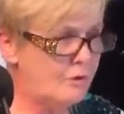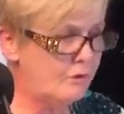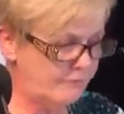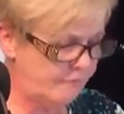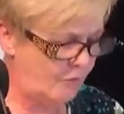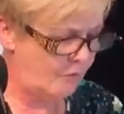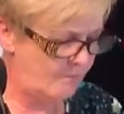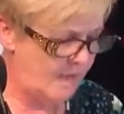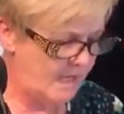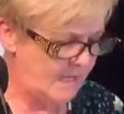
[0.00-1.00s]
uniform
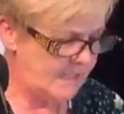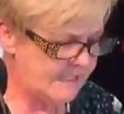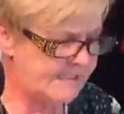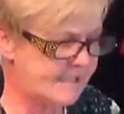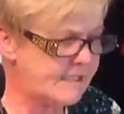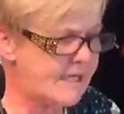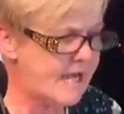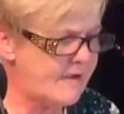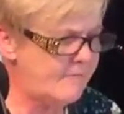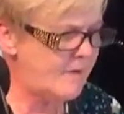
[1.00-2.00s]
listed a
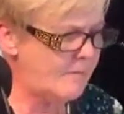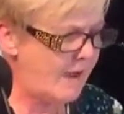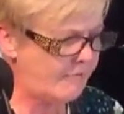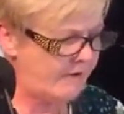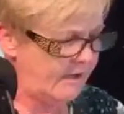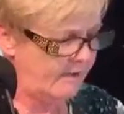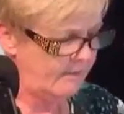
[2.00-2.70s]
navy berry.